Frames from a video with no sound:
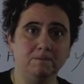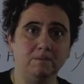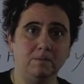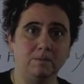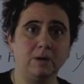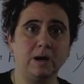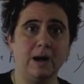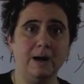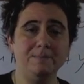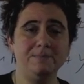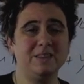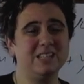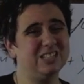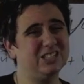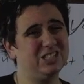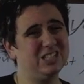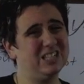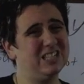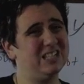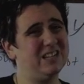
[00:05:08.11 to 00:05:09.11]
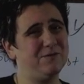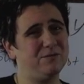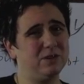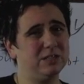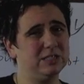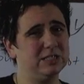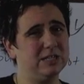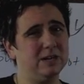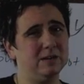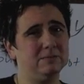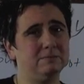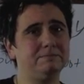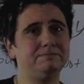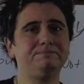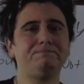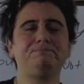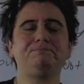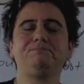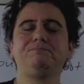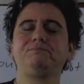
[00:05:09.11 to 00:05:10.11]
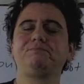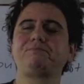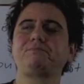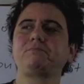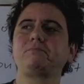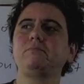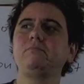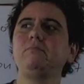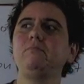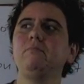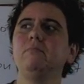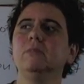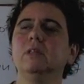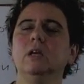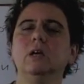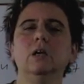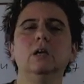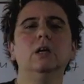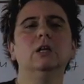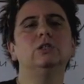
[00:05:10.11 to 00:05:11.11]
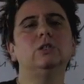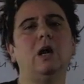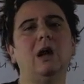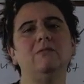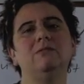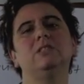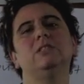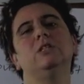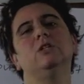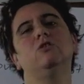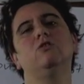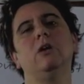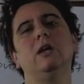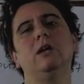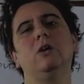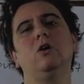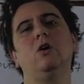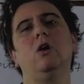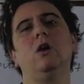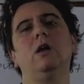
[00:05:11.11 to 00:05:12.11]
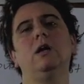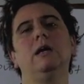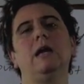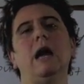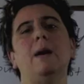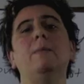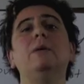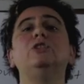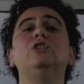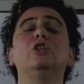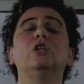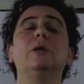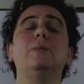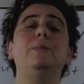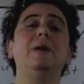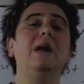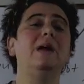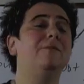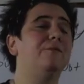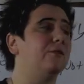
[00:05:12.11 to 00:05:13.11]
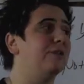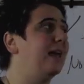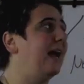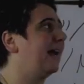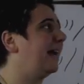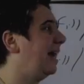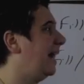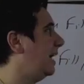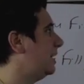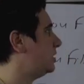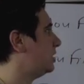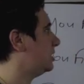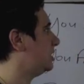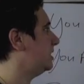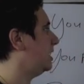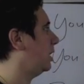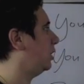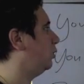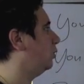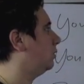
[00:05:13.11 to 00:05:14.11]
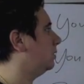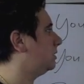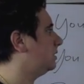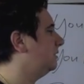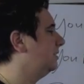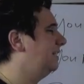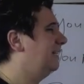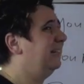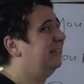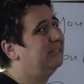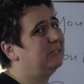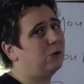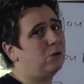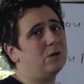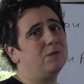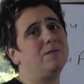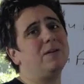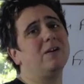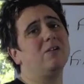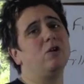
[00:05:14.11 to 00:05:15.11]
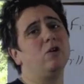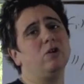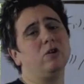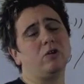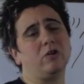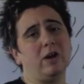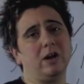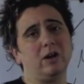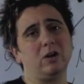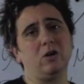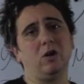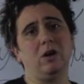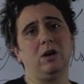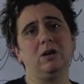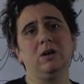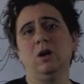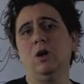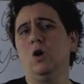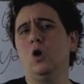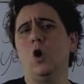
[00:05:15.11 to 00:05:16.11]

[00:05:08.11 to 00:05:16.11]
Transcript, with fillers: Okay? Do you see the difference there? So obviously the credit card, how much you're going to pay for that cash that's not yours, going to vary on your credit card.